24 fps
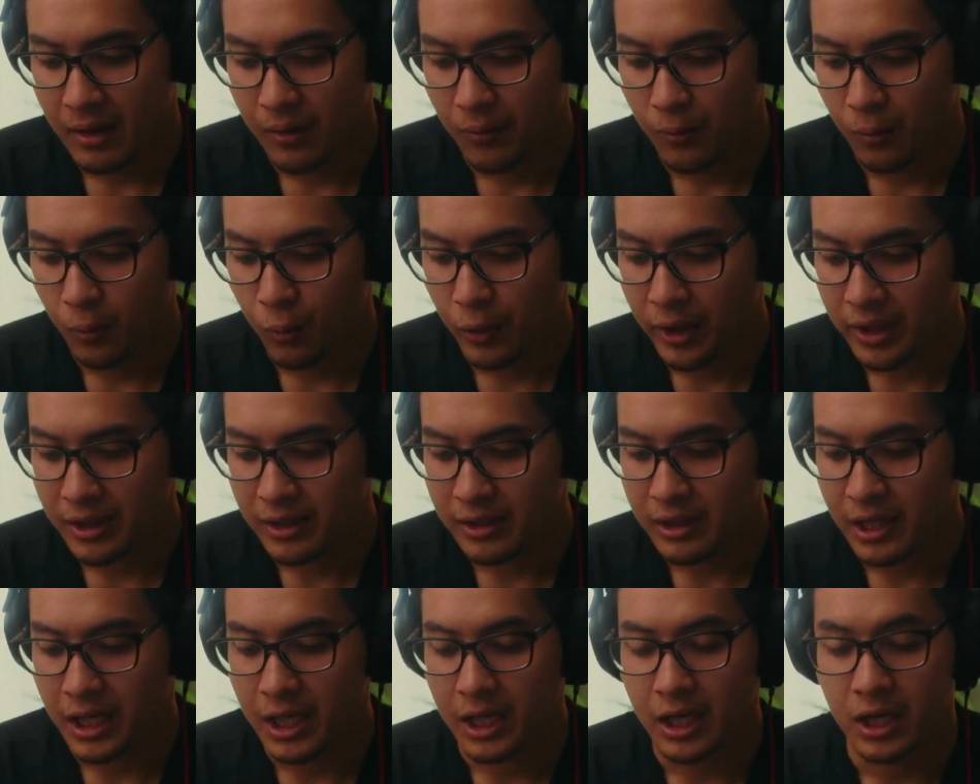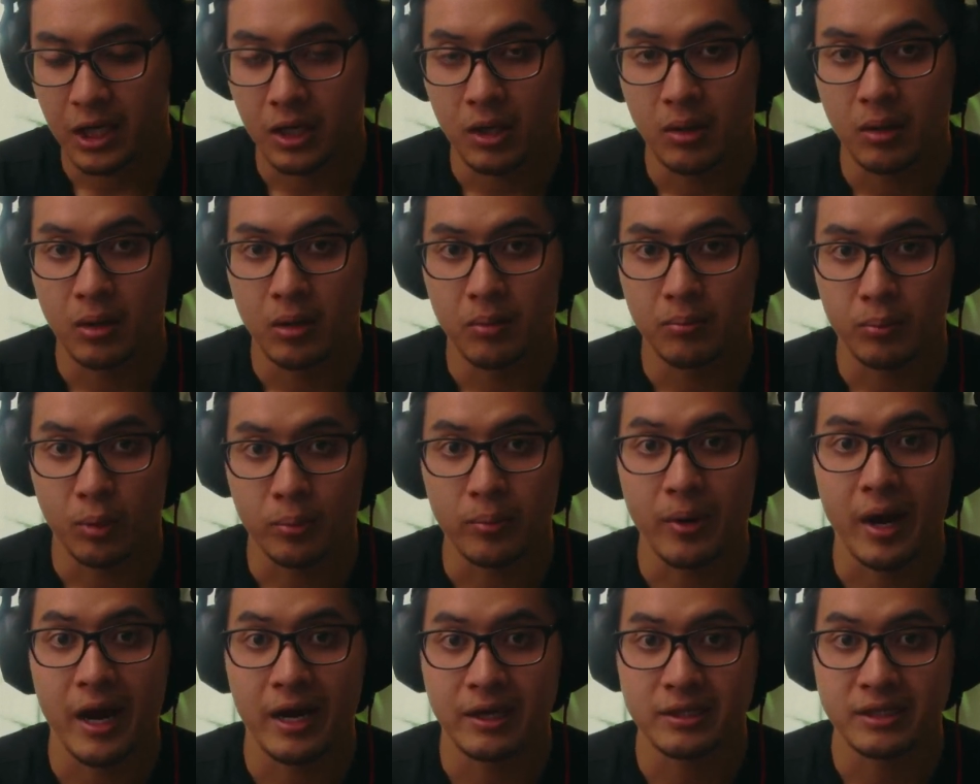with their
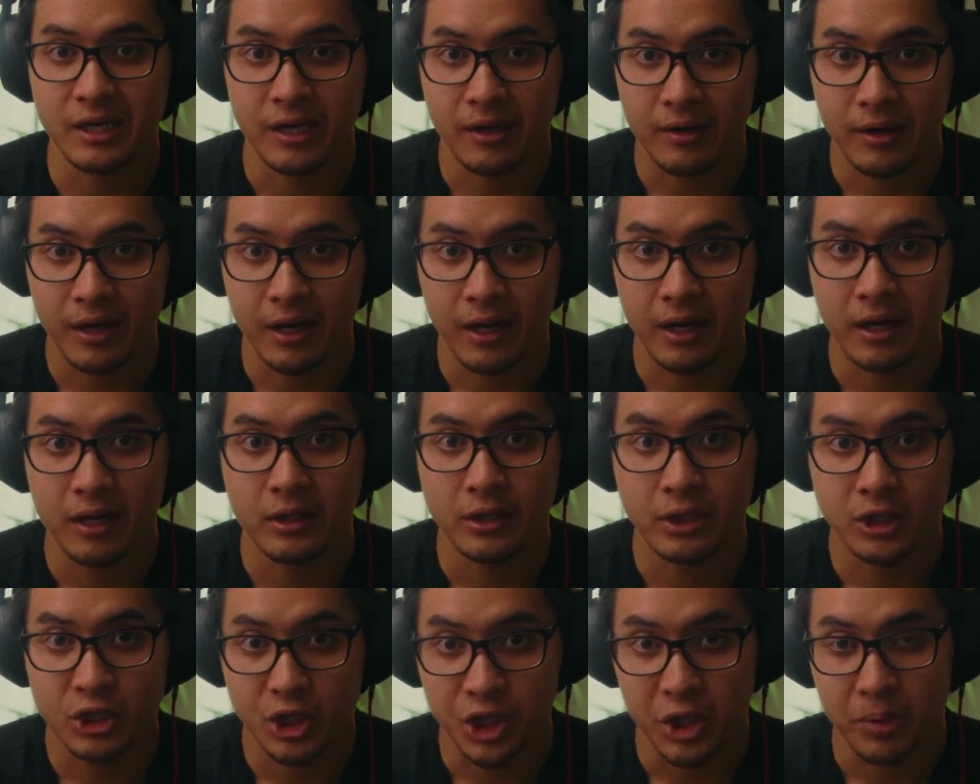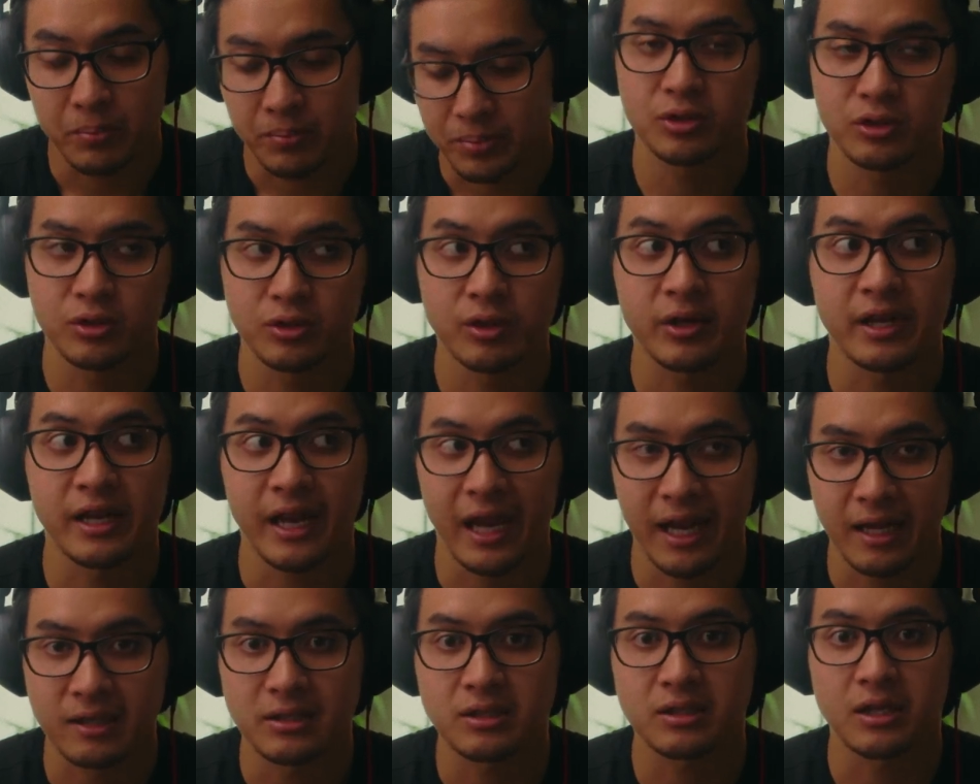proprietary chip to
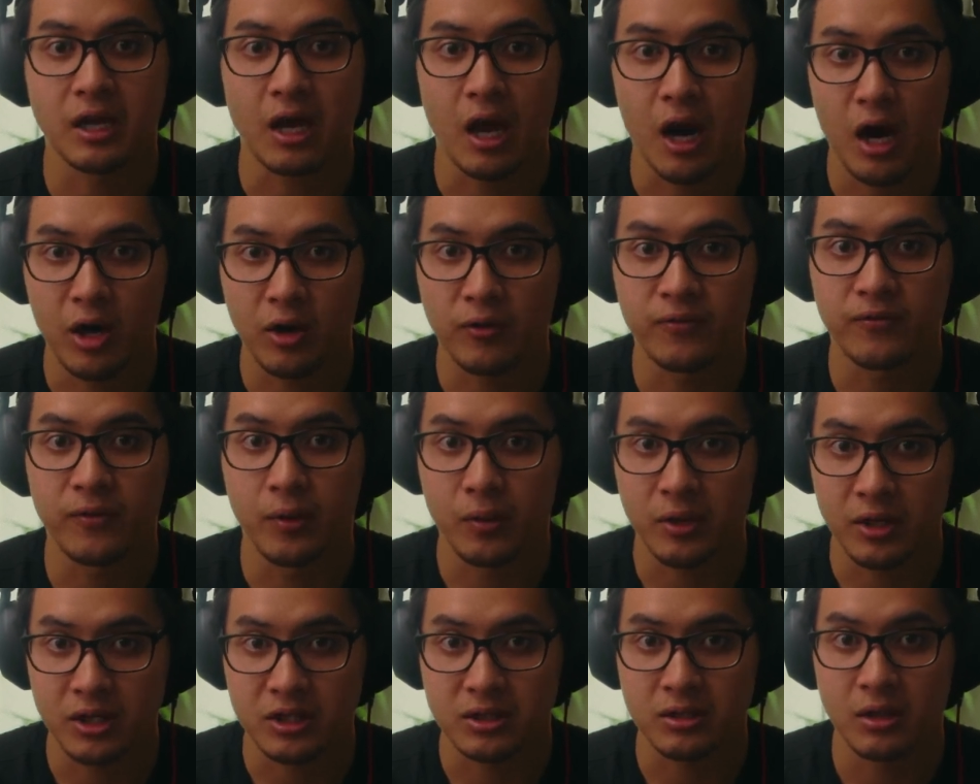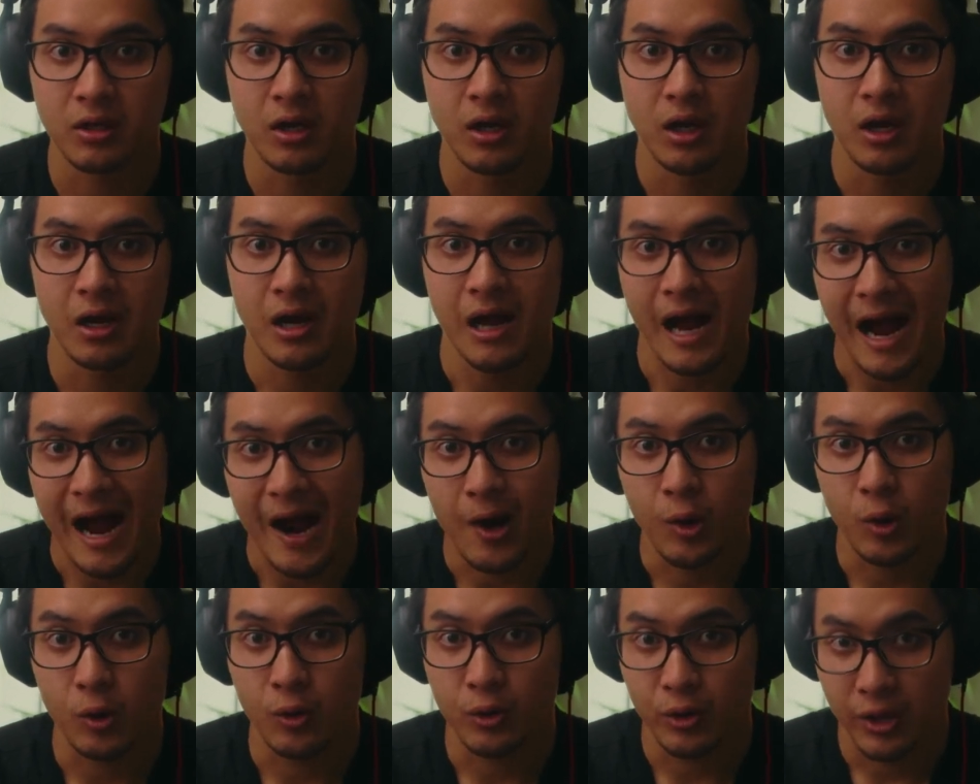enhance the autofocus
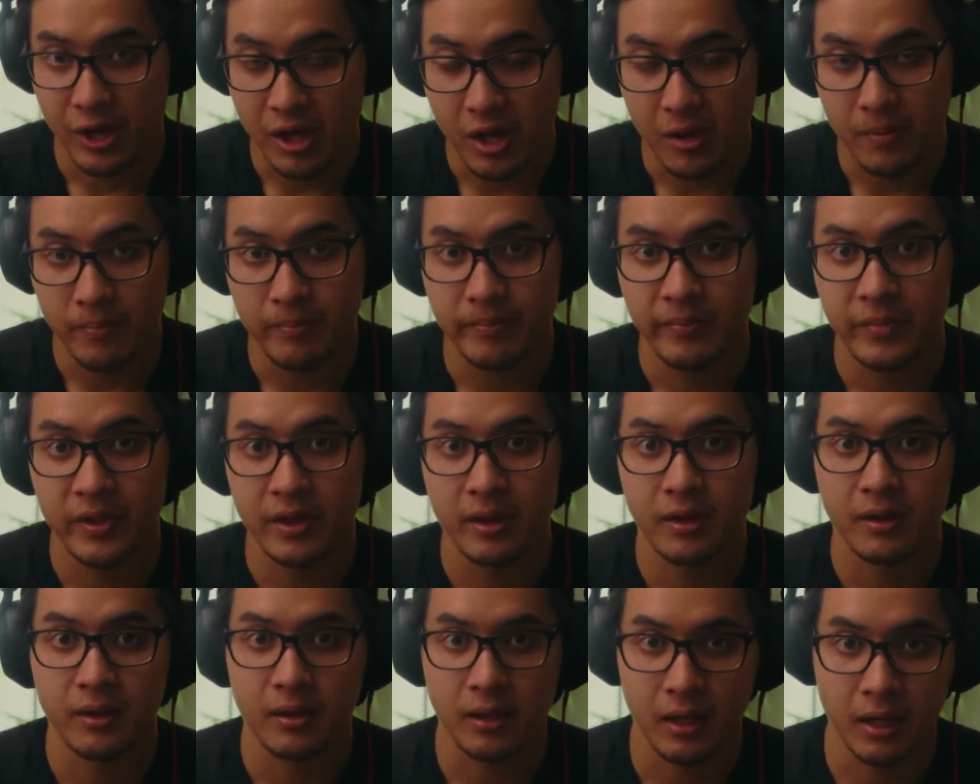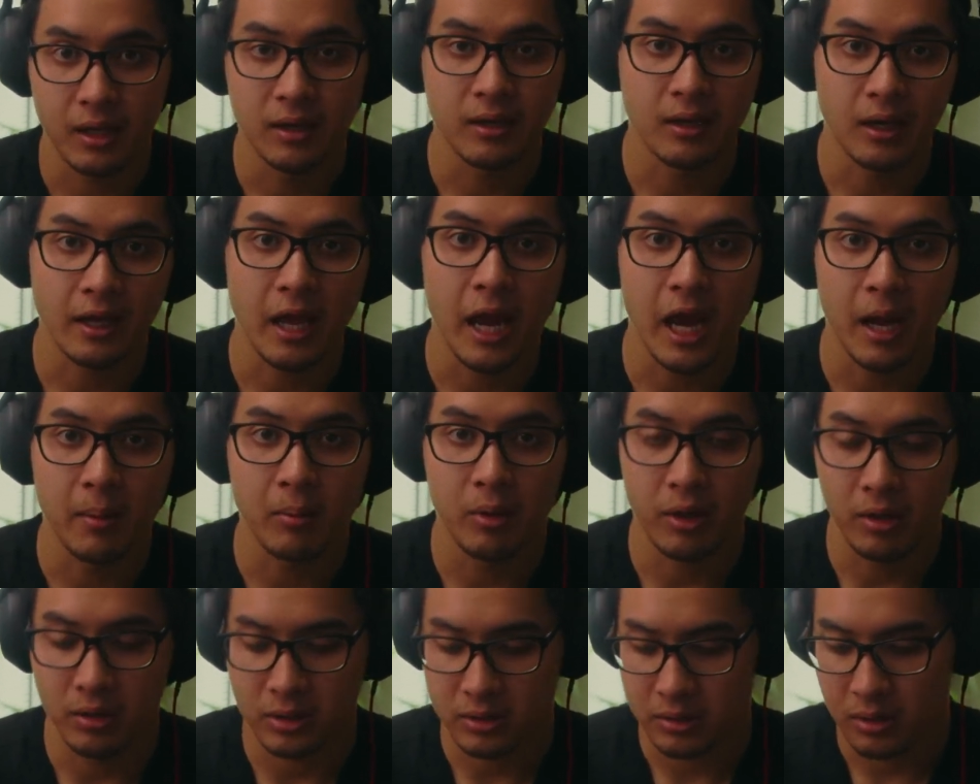algorithm in the
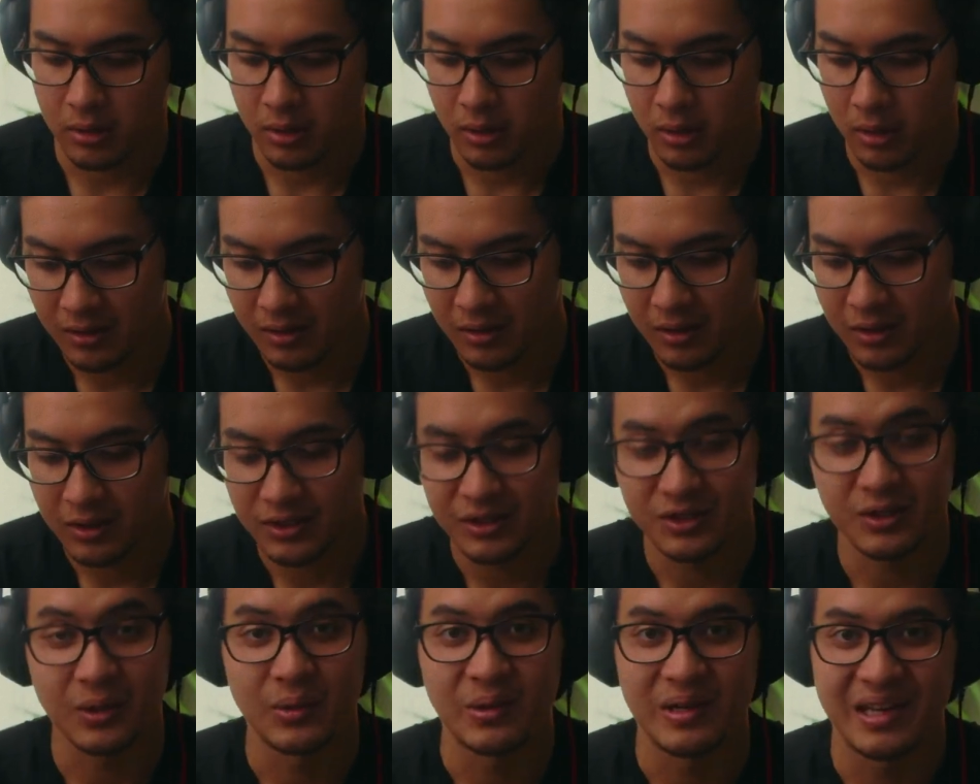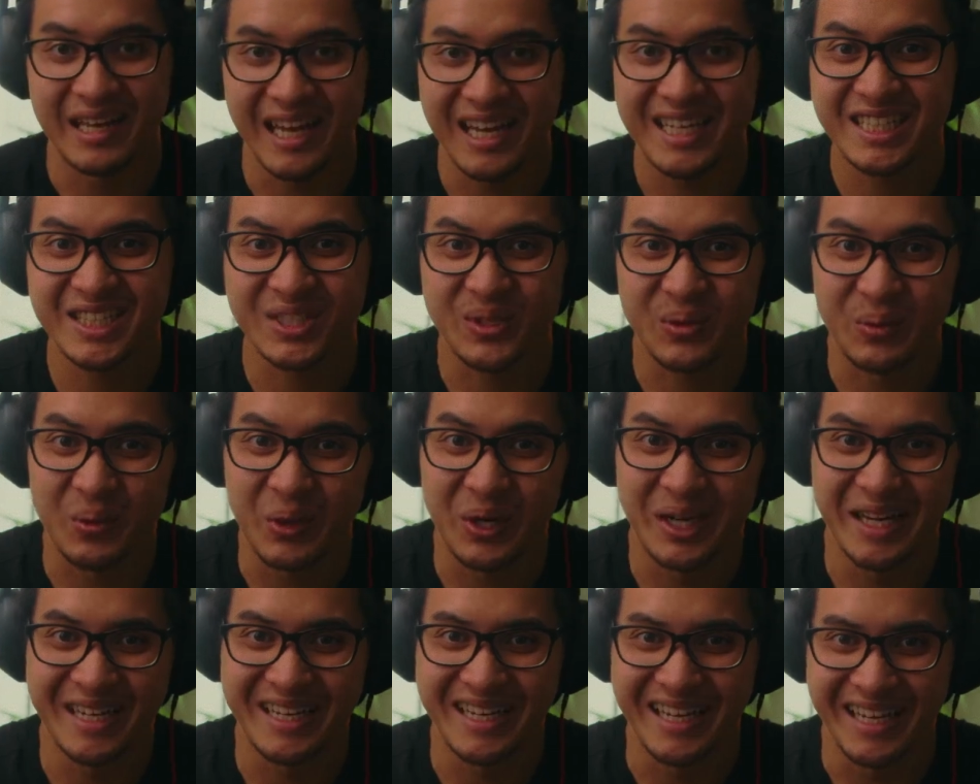cameras. So next one